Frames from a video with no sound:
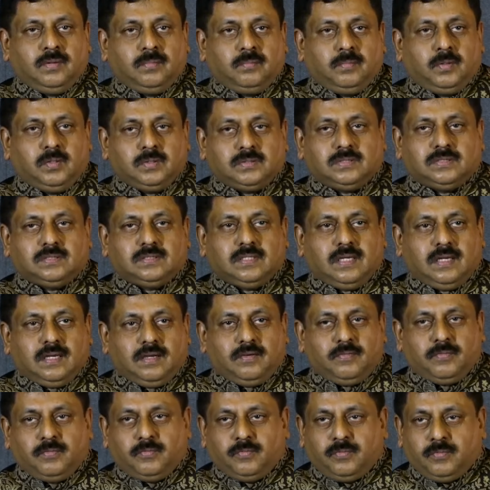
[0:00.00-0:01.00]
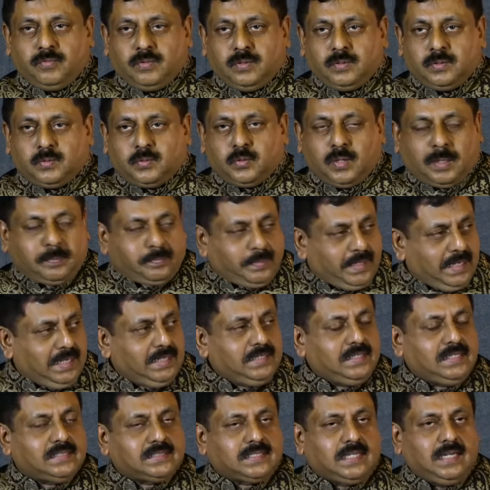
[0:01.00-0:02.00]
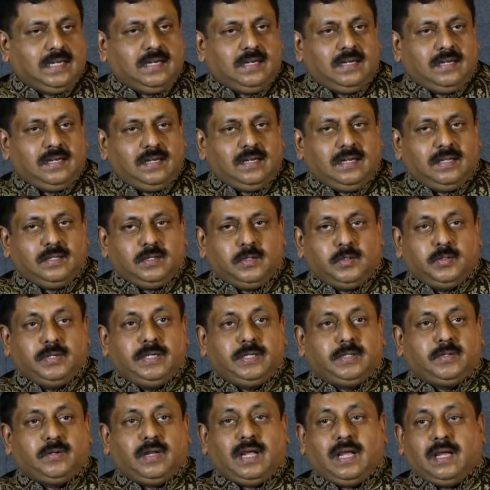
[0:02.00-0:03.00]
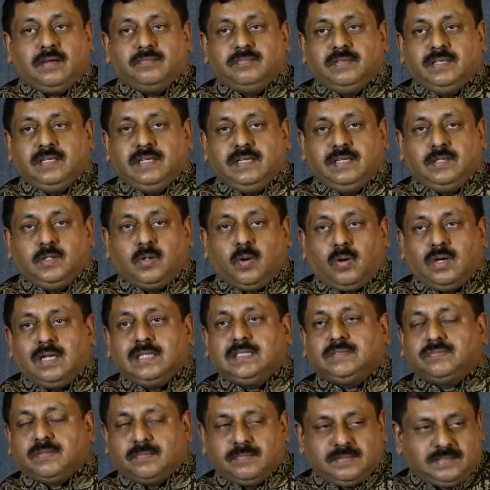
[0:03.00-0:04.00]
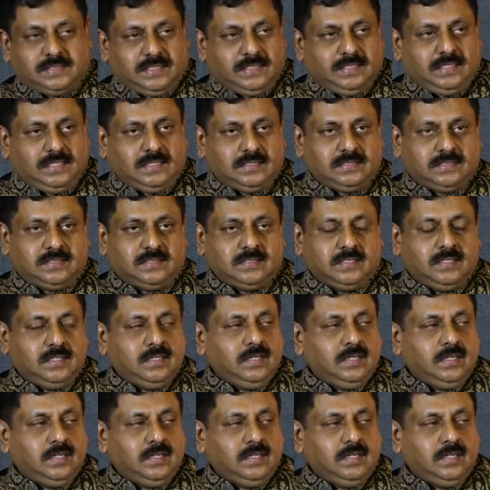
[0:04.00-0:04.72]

Because to upgrade the skill, you need to have the knowledge from the seniors.